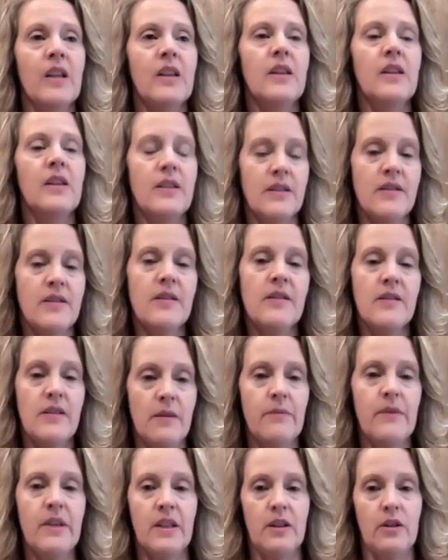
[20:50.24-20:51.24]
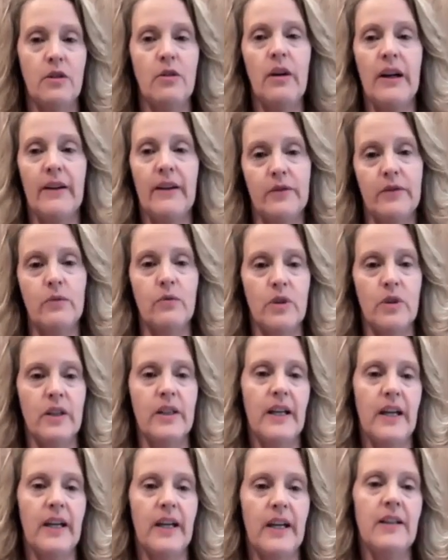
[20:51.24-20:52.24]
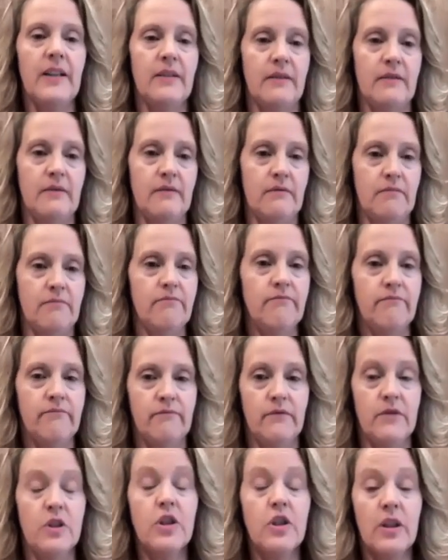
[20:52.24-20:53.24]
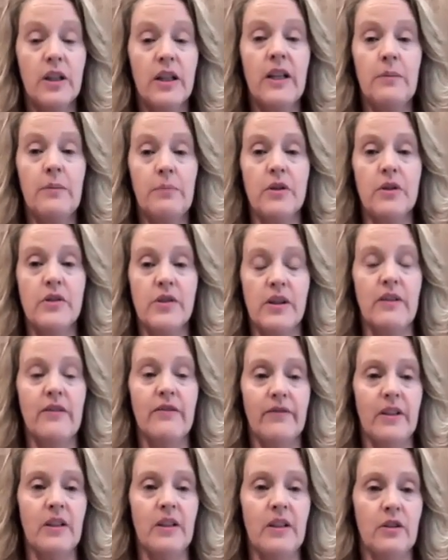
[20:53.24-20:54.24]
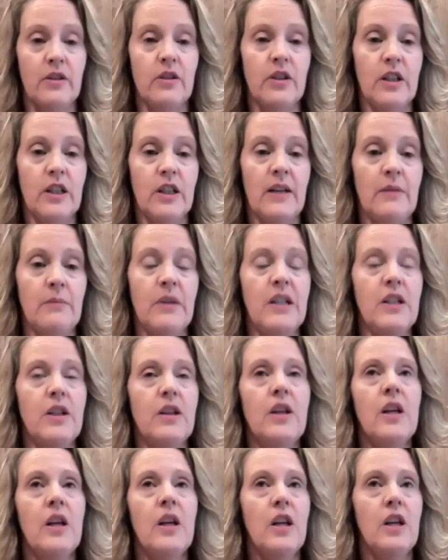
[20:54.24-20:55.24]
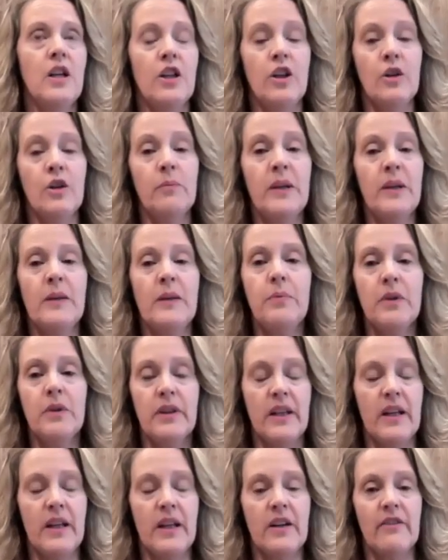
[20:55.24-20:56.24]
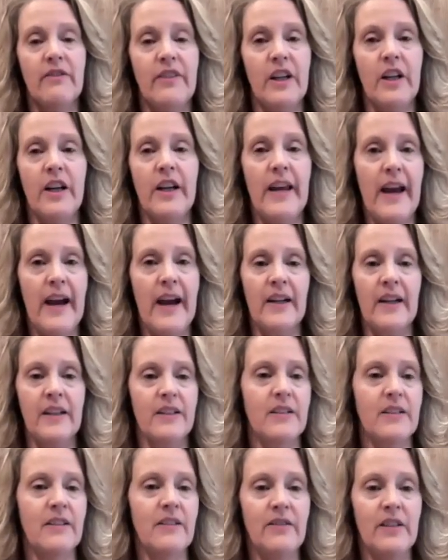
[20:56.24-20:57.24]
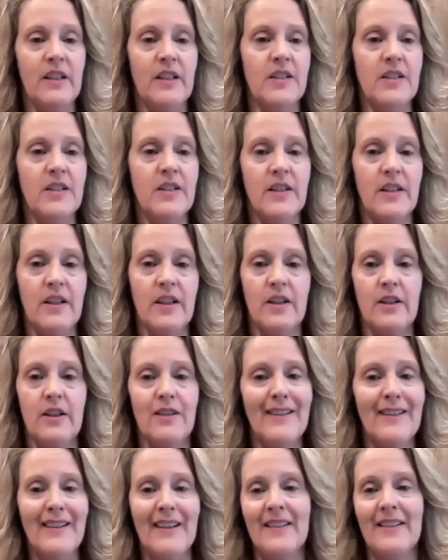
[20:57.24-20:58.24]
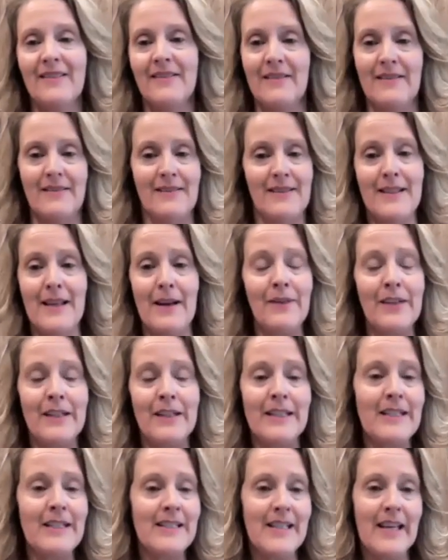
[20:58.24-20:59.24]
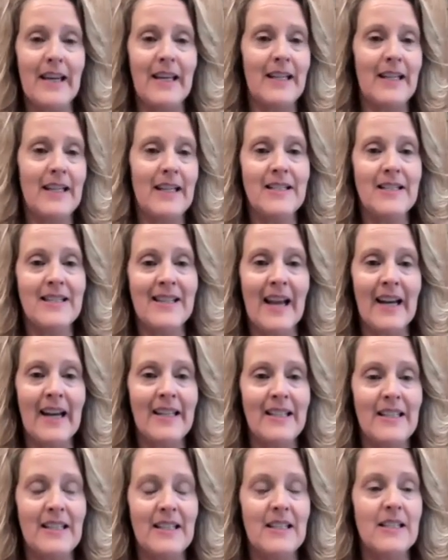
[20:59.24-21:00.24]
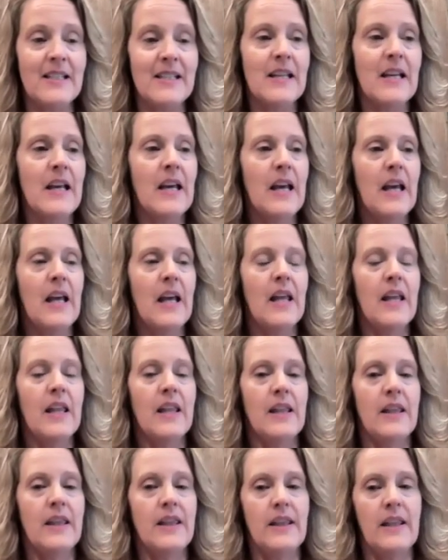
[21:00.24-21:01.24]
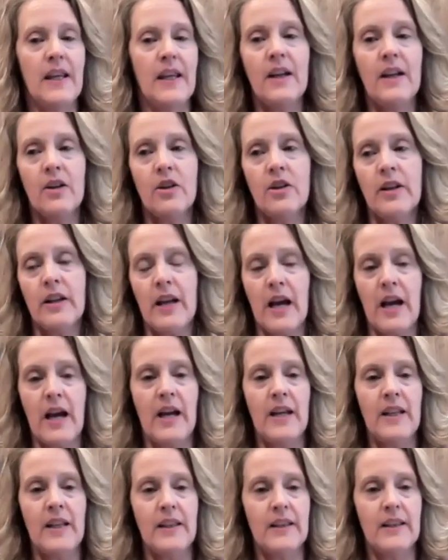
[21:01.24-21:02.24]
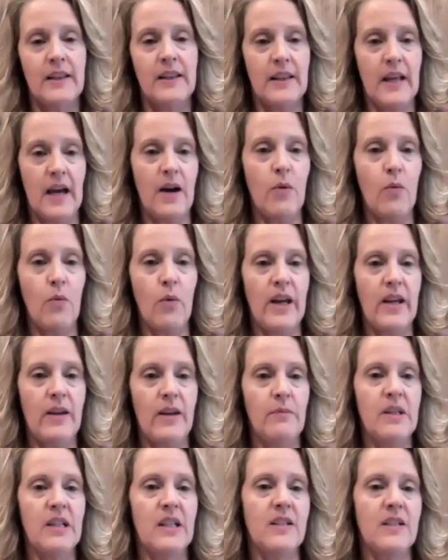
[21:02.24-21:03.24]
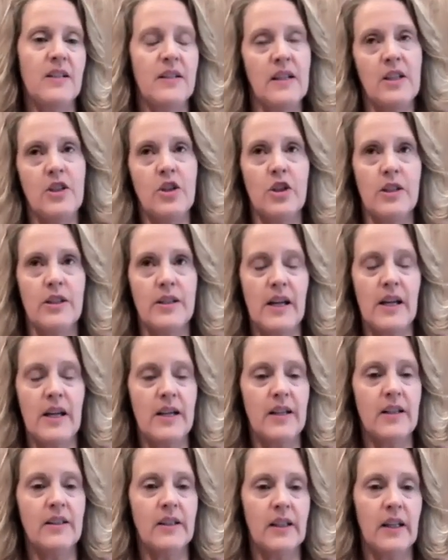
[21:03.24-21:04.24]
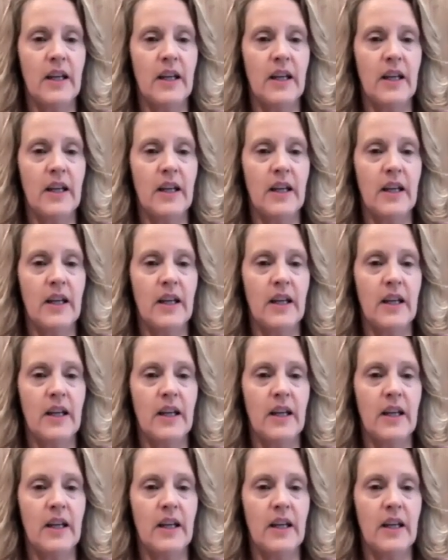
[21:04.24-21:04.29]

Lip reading: this is something you have to work at to keep yourself in good alignment. You know, people that are very active into their 70s, 80s, 90s, they are not that way because they just sat on the